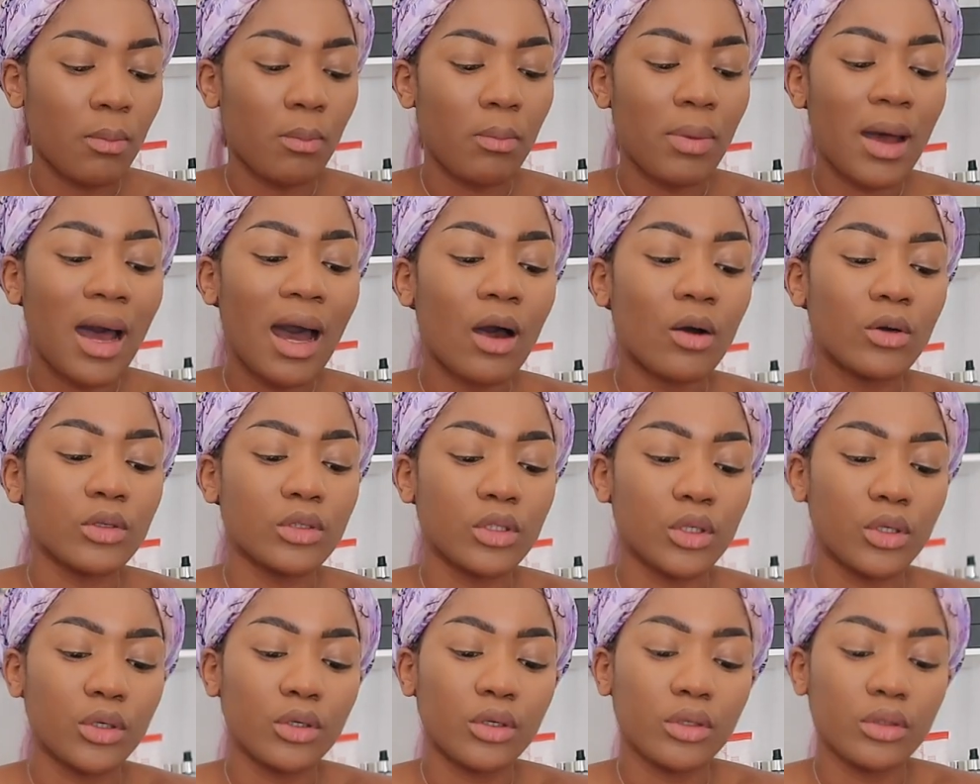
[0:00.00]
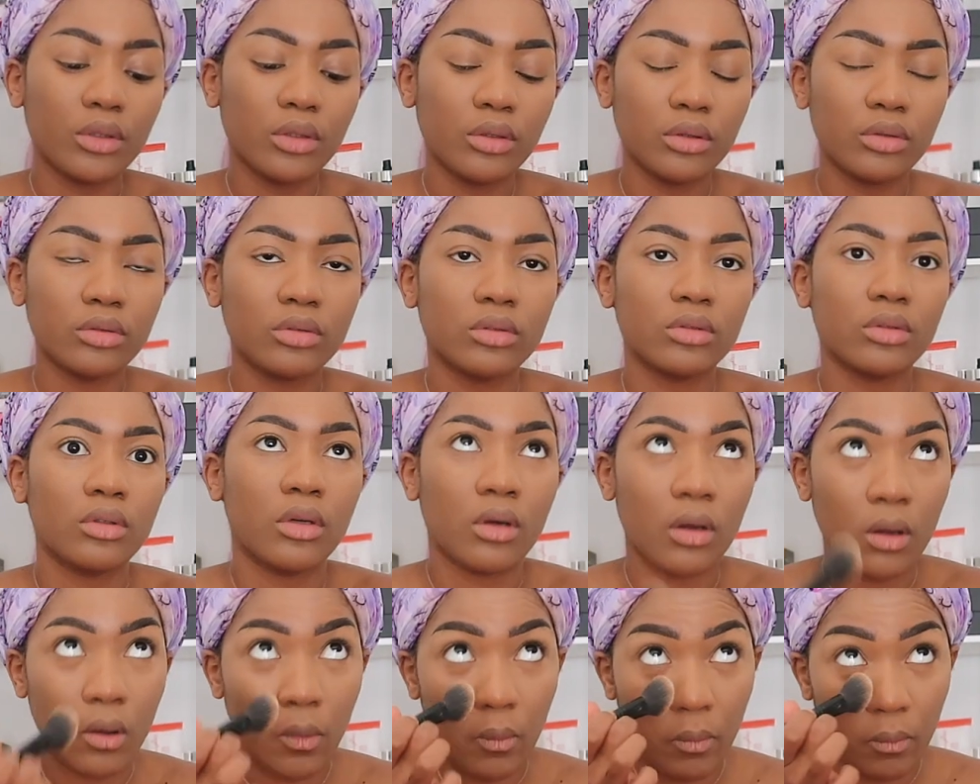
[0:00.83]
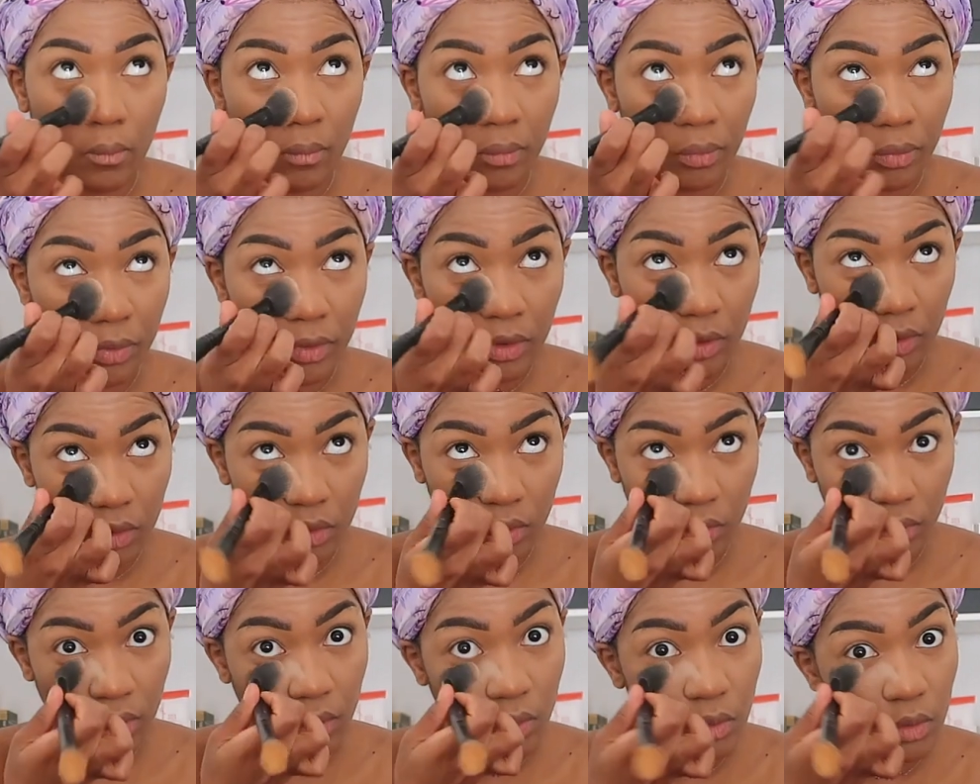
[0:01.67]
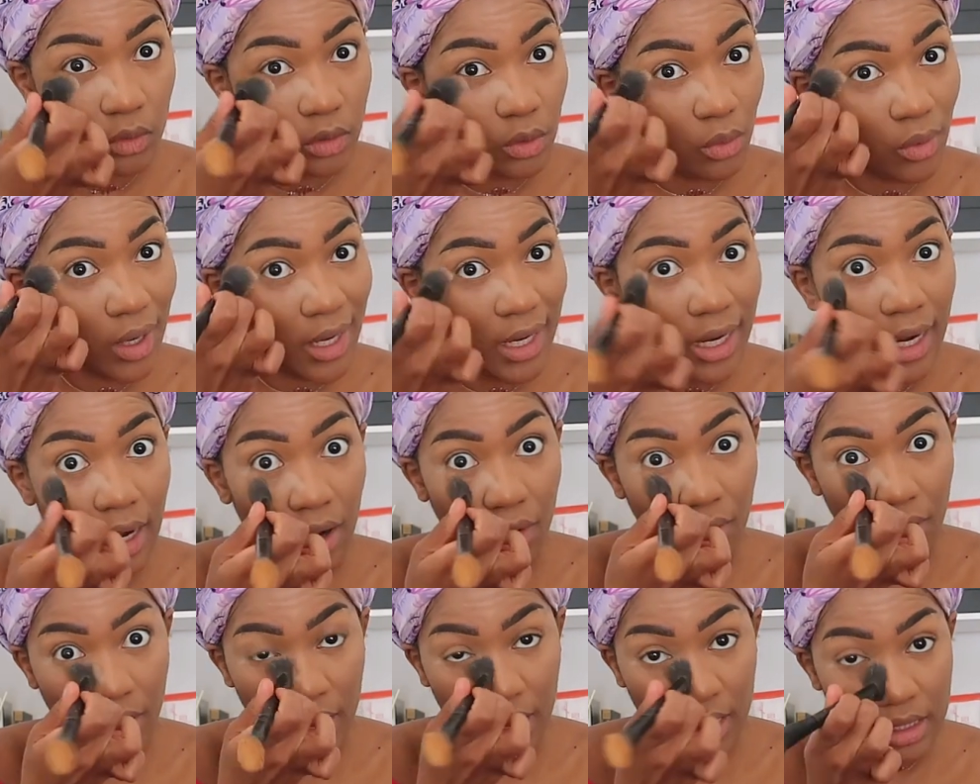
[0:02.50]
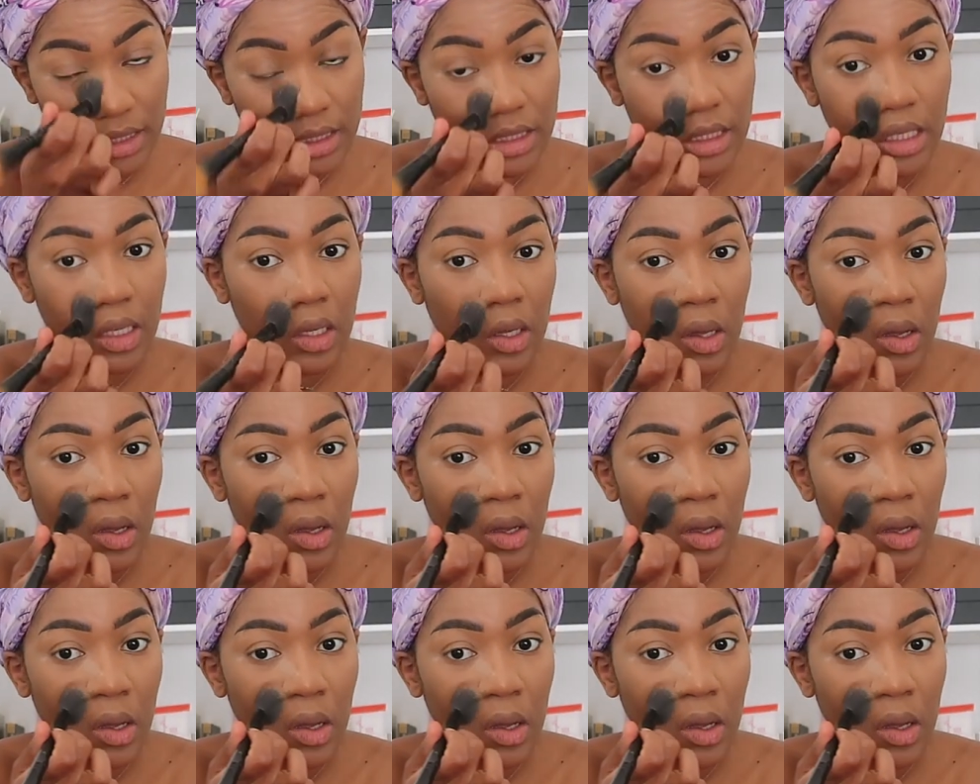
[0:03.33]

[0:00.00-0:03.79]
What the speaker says: powder, you know, in all the right areas.